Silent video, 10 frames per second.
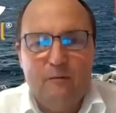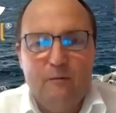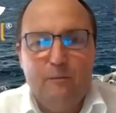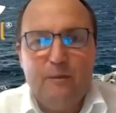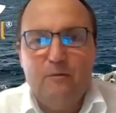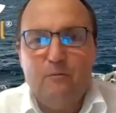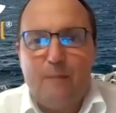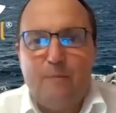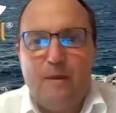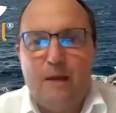We'll be
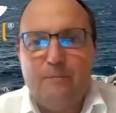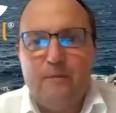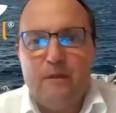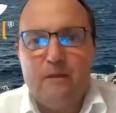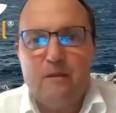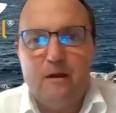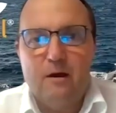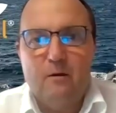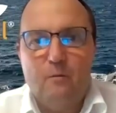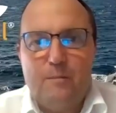wrapping up this
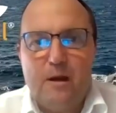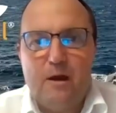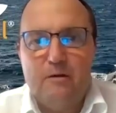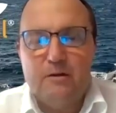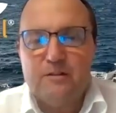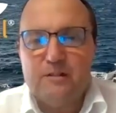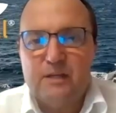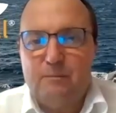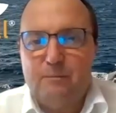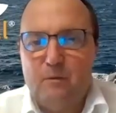webinar in just a
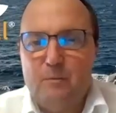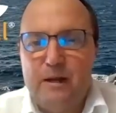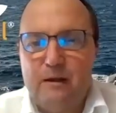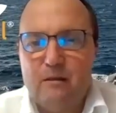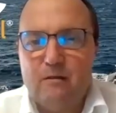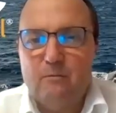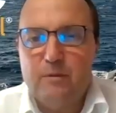couple of minutes,